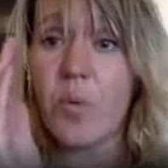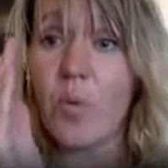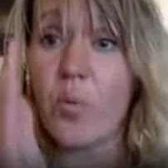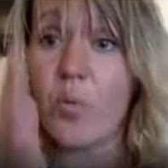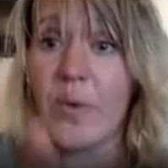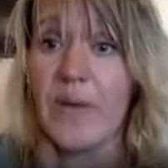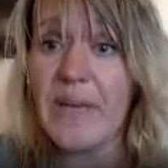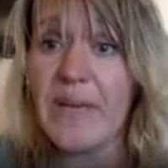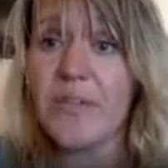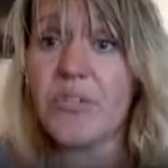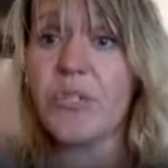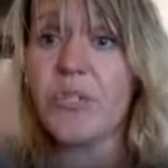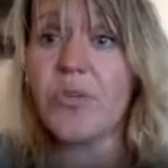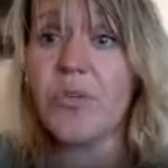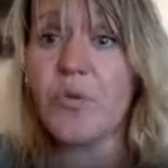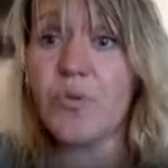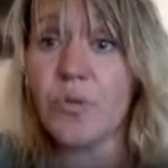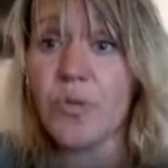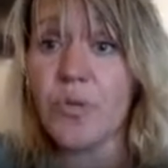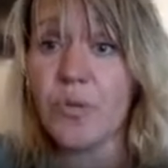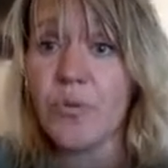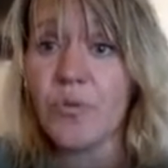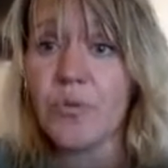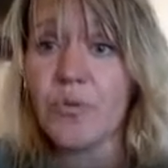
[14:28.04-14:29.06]
we do,
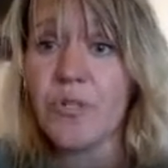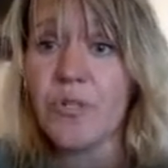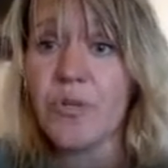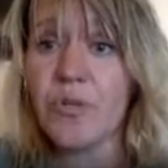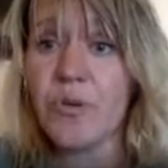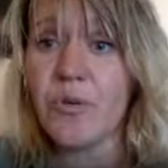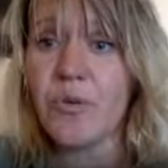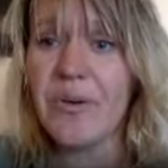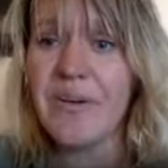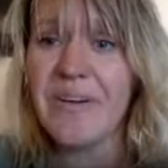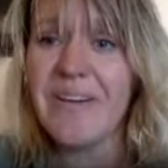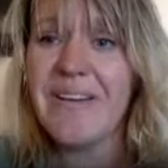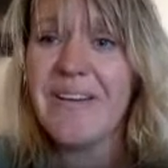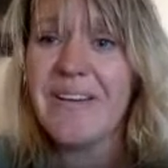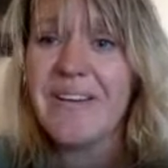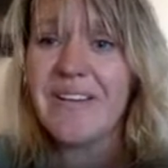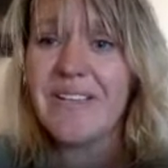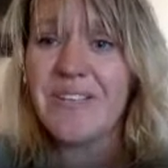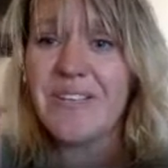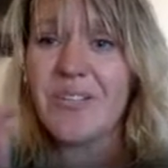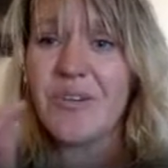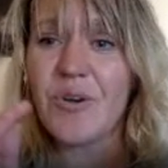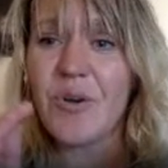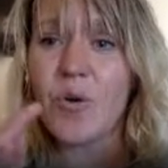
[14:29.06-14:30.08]
you do.
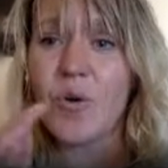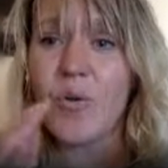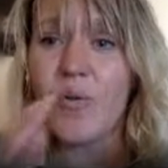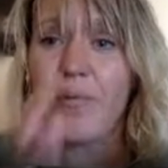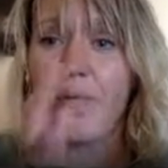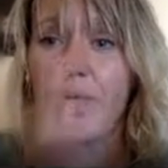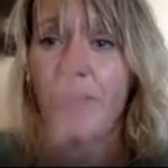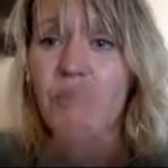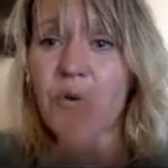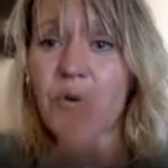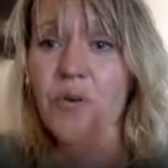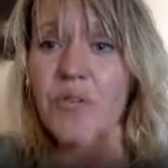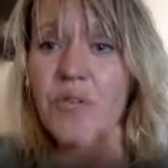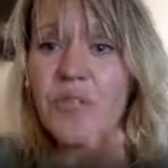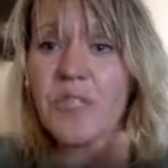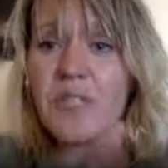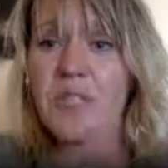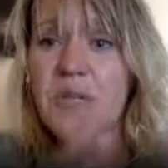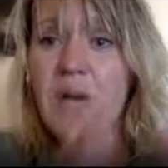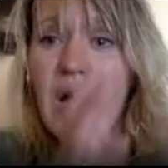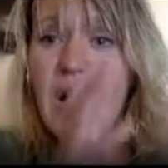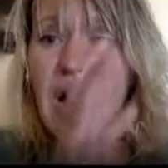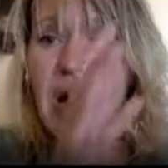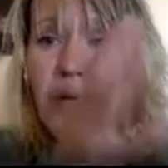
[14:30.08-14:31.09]
So first
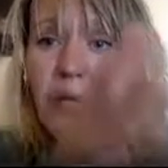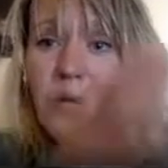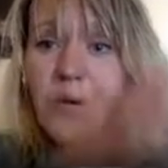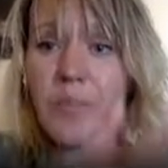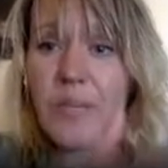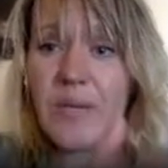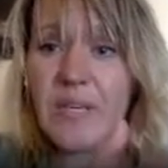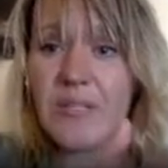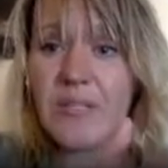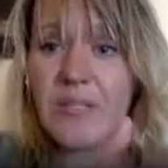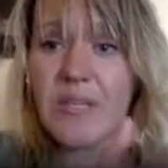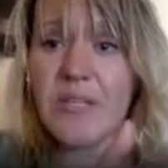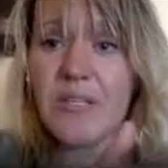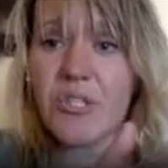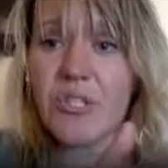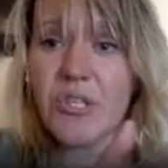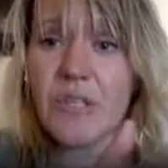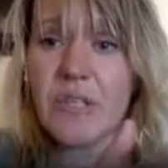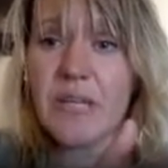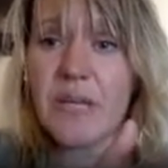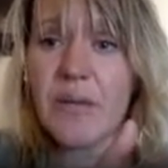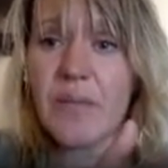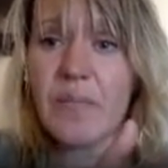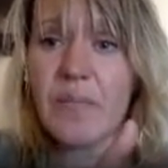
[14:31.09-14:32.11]
I would be
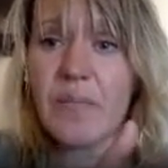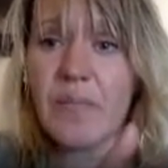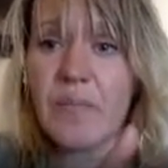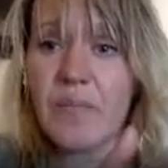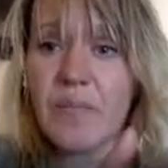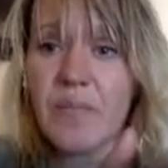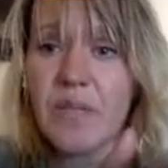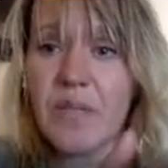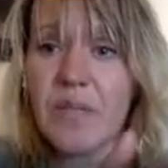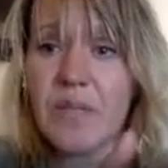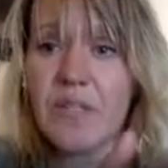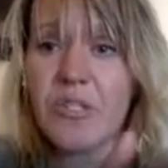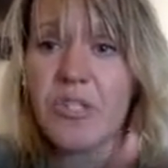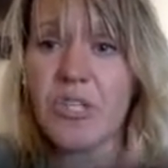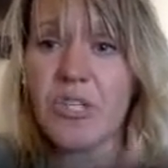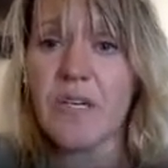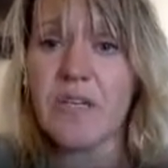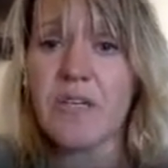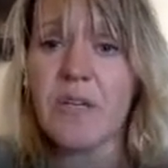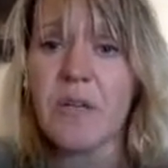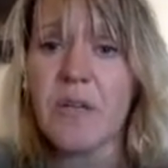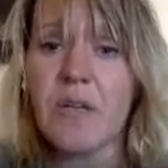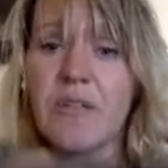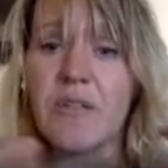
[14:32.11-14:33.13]
teaching them the
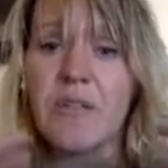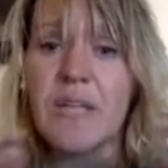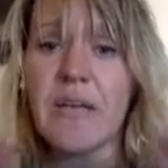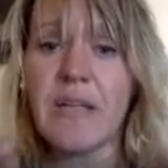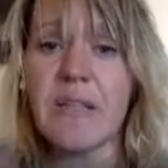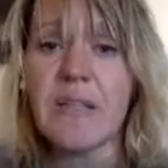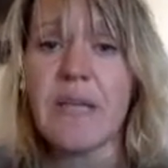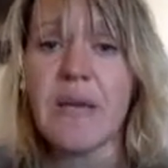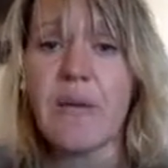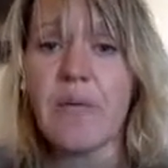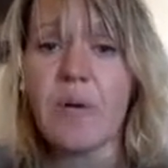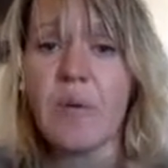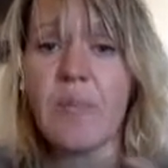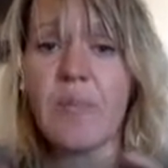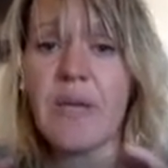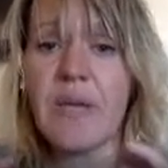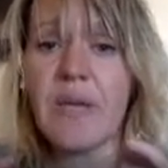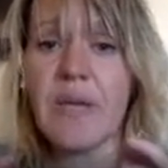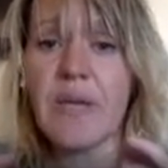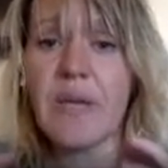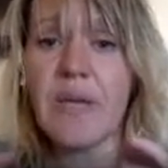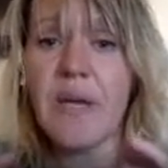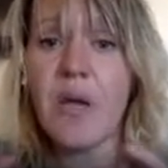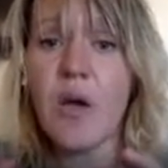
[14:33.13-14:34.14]
agenda, then they would
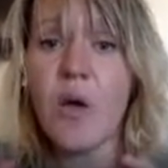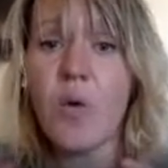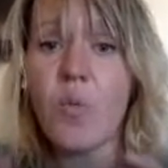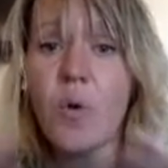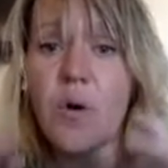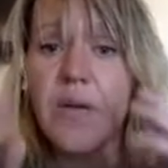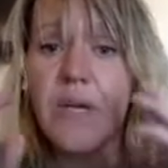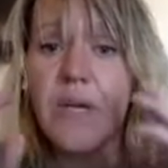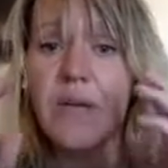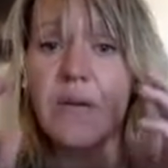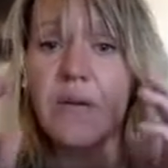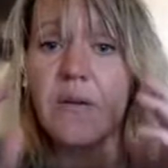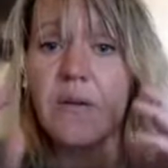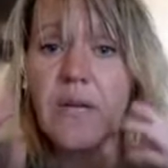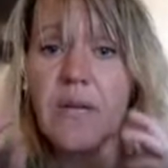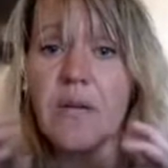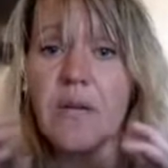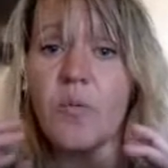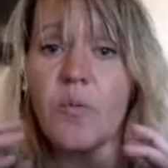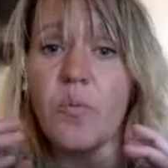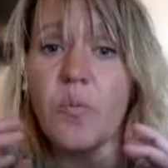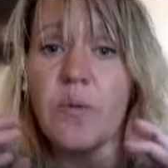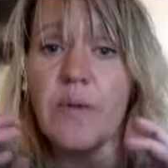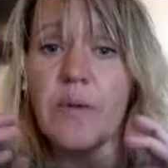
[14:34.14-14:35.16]
be working,
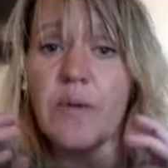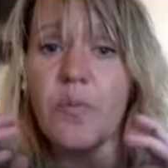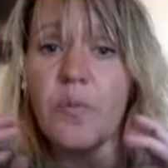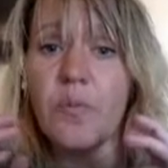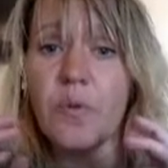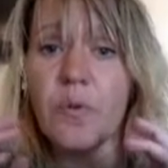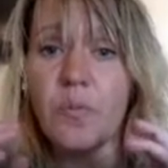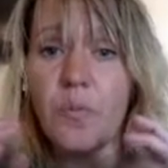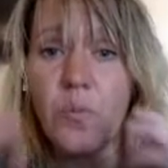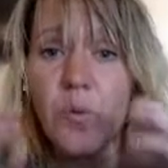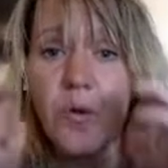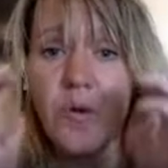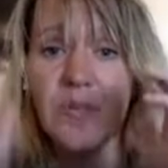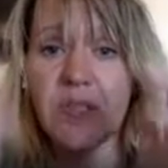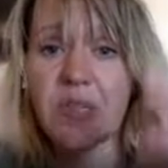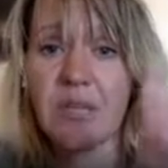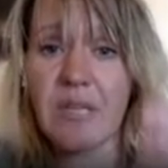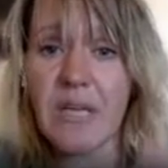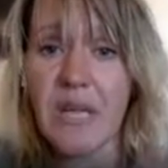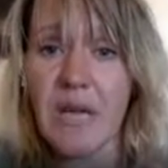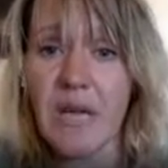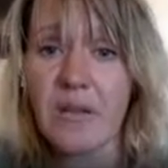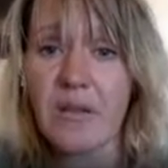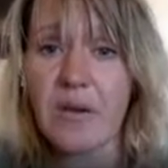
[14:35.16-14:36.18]
like we would work
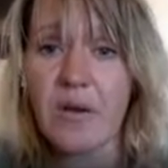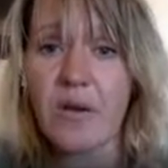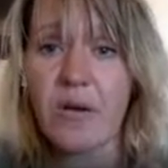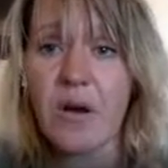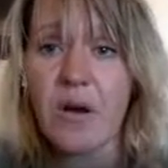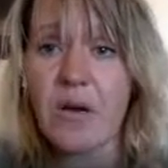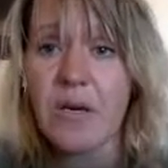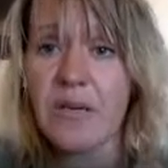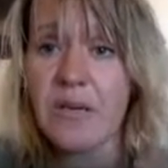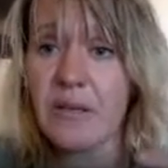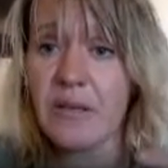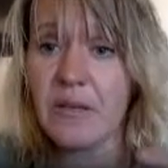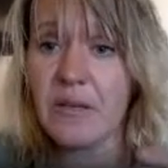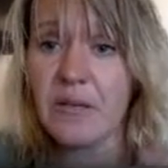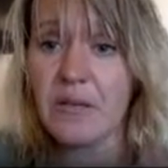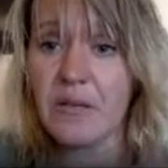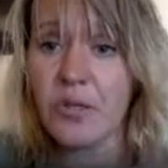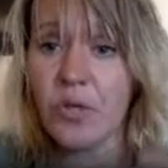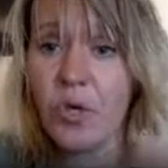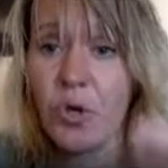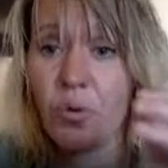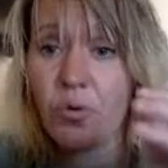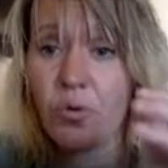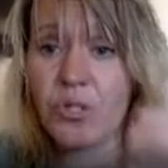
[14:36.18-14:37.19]
together on
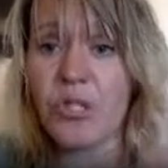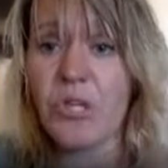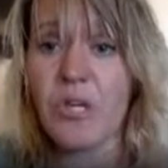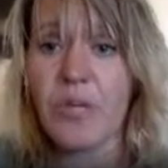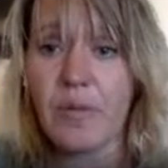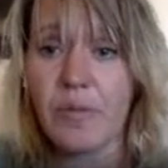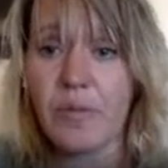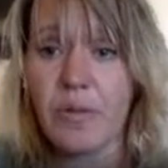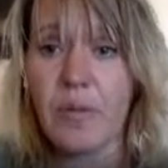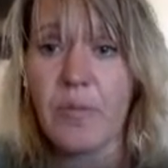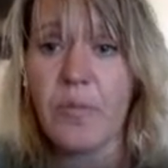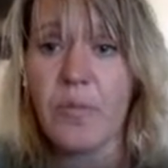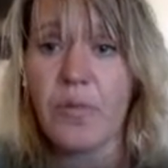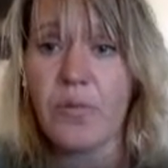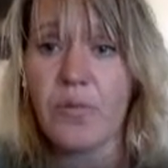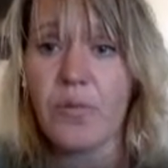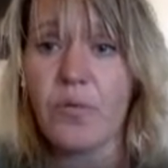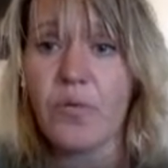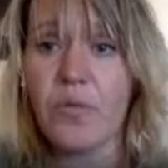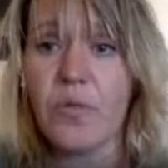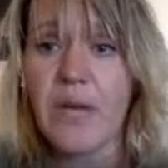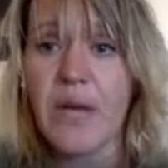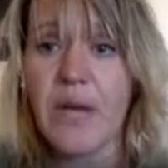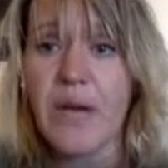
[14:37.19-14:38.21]
coaching them
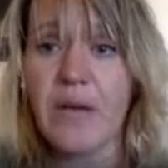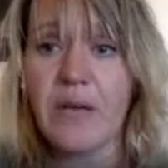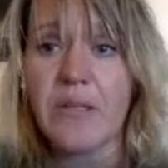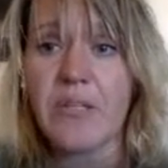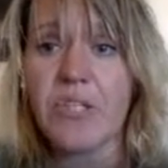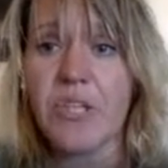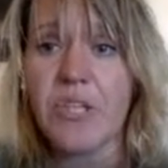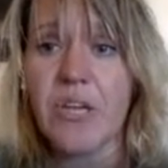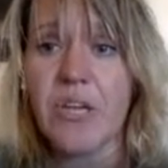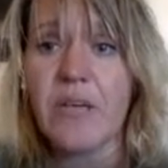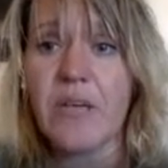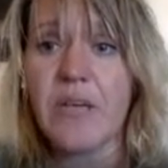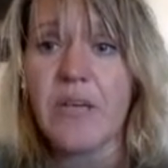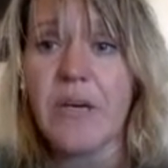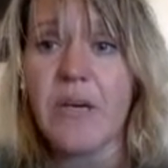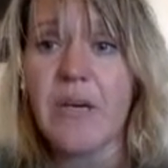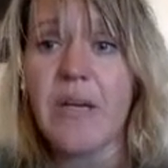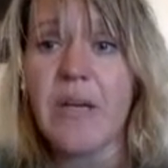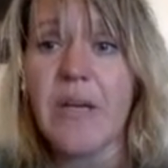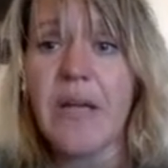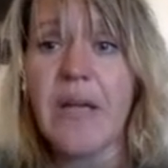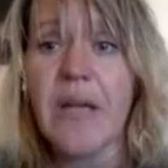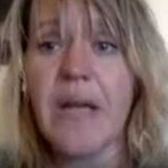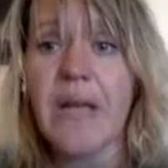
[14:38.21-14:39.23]
through that agenda,
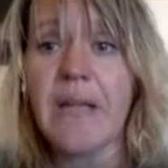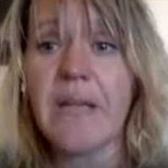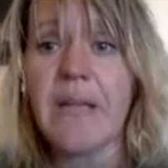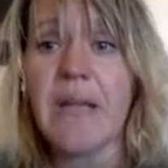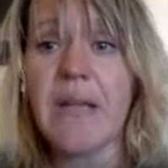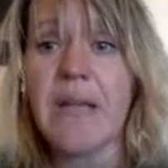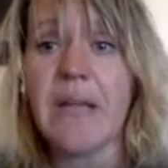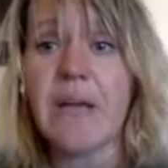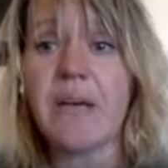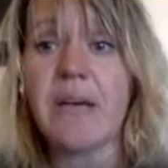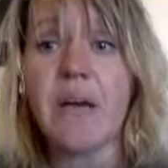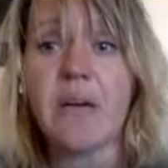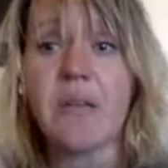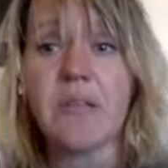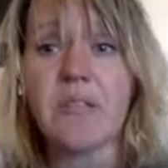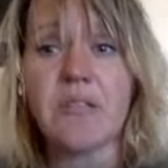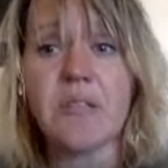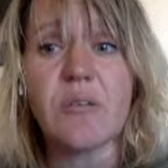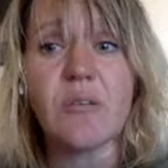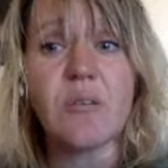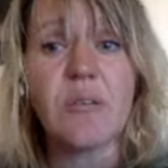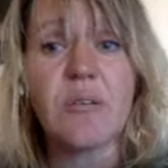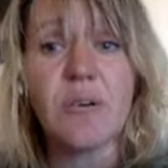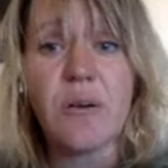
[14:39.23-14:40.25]
and then
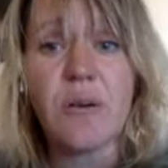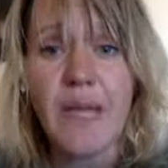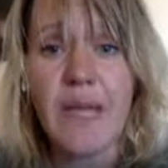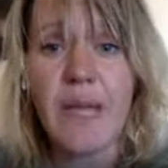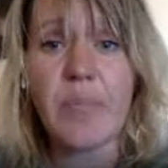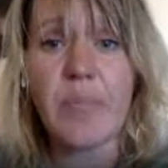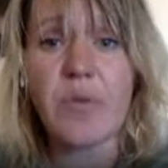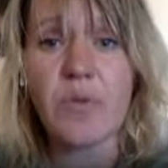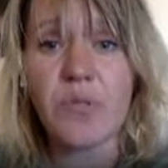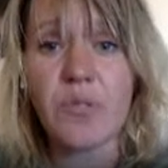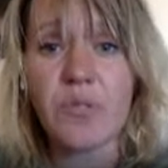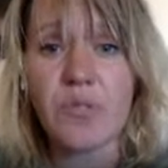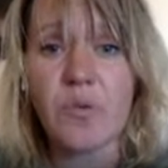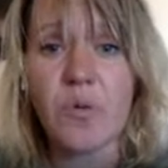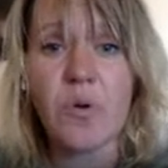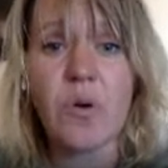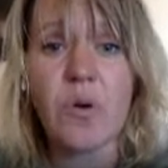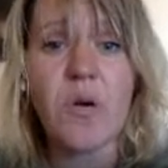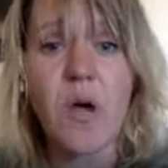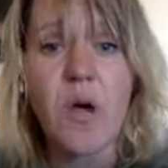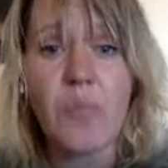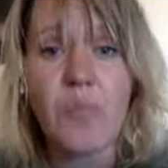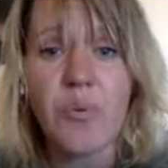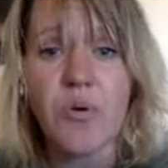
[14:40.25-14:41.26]
until they're able to
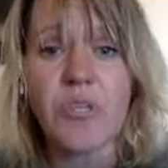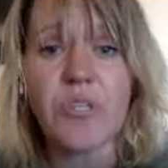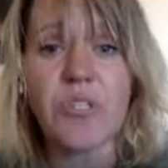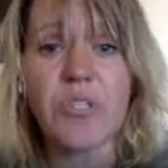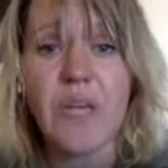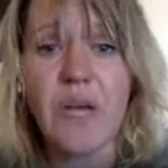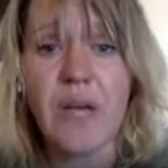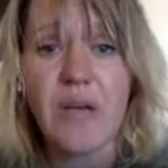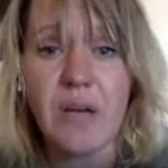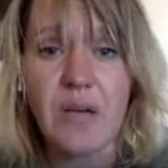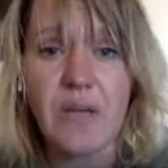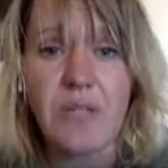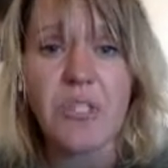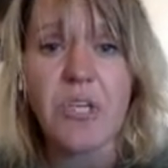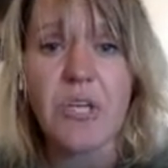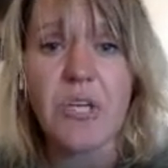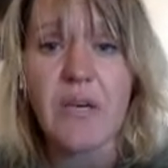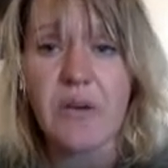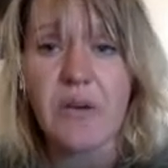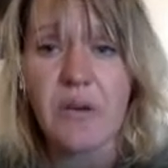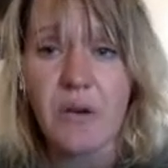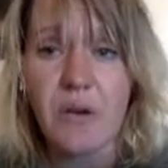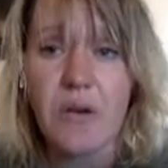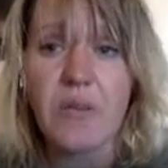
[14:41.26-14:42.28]
accomplish that
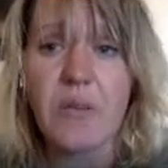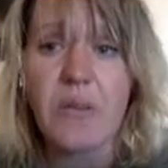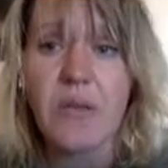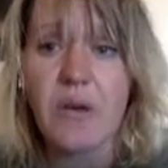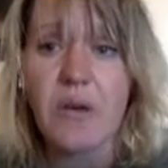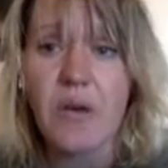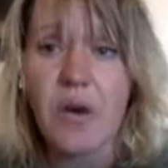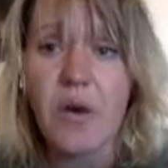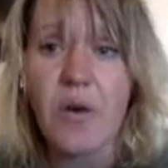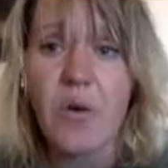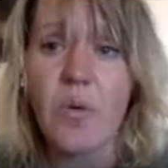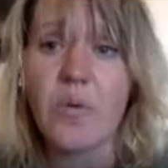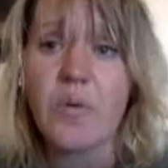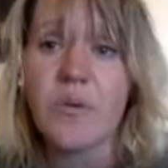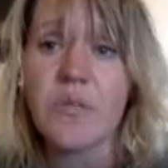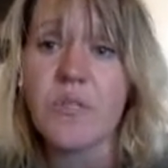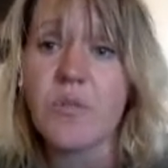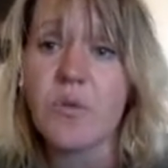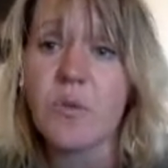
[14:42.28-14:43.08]
agenda on their own.